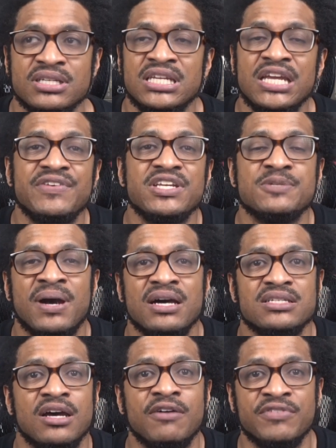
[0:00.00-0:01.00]
and TV
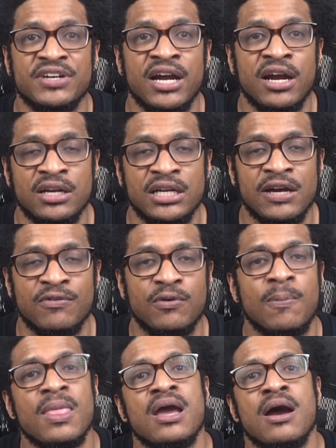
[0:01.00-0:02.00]
spots of
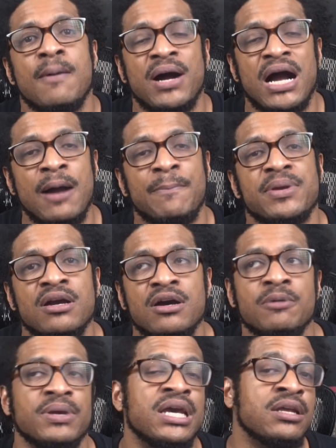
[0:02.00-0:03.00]
Daredevil popping
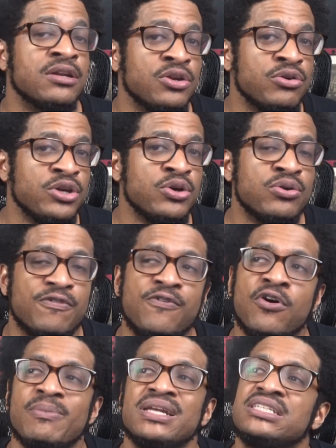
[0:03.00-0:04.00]
up in a new
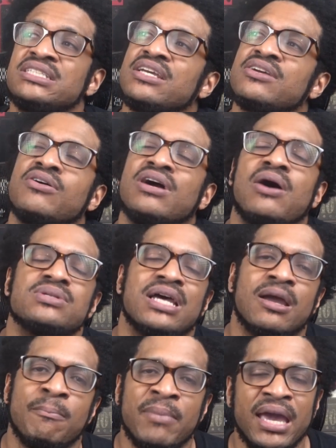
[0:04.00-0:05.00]
uniform and She-Hulk, I was
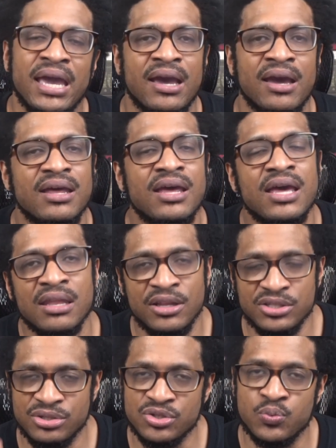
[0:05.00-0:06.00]
like, man,
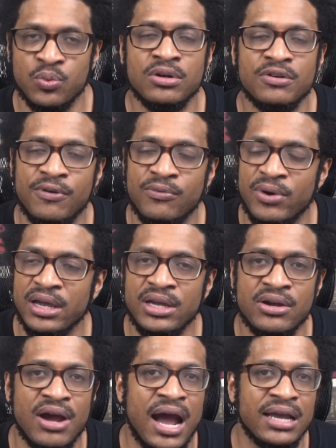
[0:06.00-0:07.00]
this is wonderful right
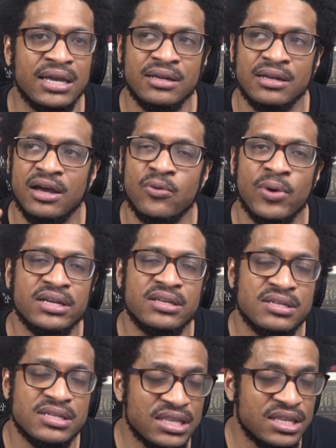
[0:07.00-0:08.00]
here. I cannot wait
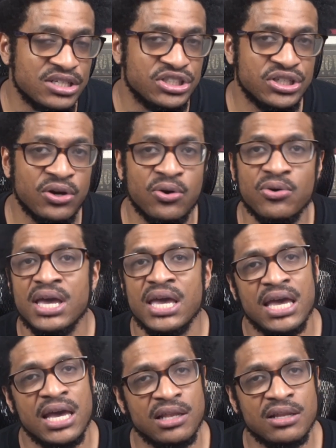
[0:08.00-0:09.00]
to see this show.
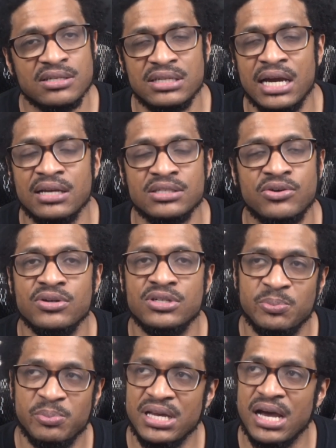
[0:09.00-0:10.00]
It looks like it's going
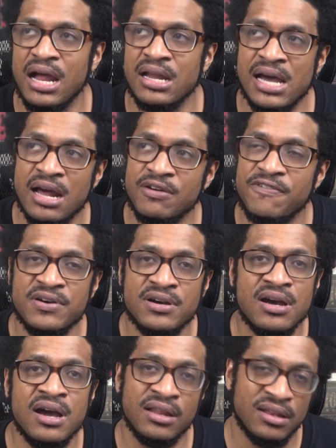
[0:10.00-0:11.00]
to be a lot of
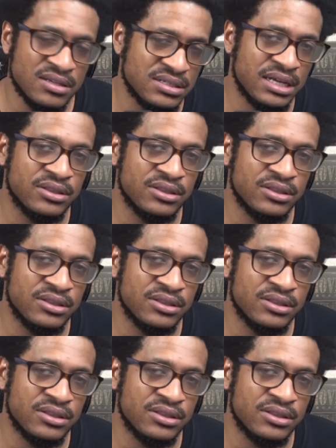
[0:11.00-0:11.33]
fun. It looks